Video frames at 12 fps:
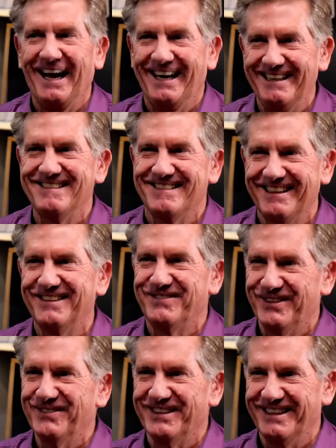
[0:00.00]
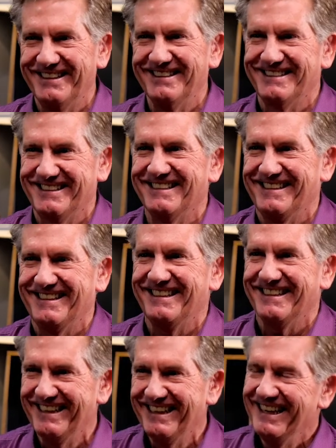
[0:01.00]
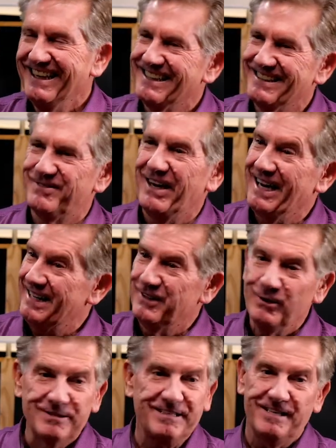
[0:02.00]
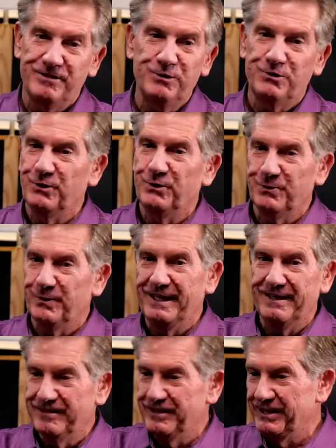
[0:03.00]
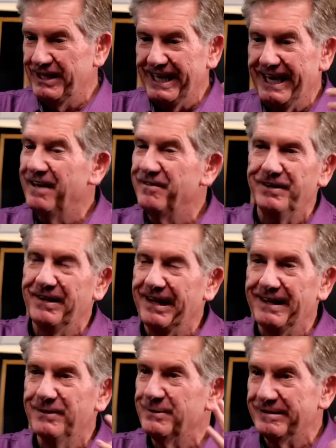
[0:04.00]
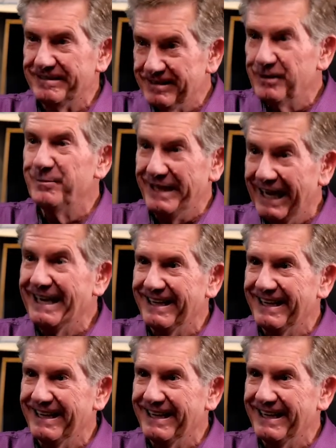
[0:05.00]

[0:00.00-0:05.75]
stuff over the years, I'll tell you. Because back in those days, you sold whatever they gave you, and could be anything.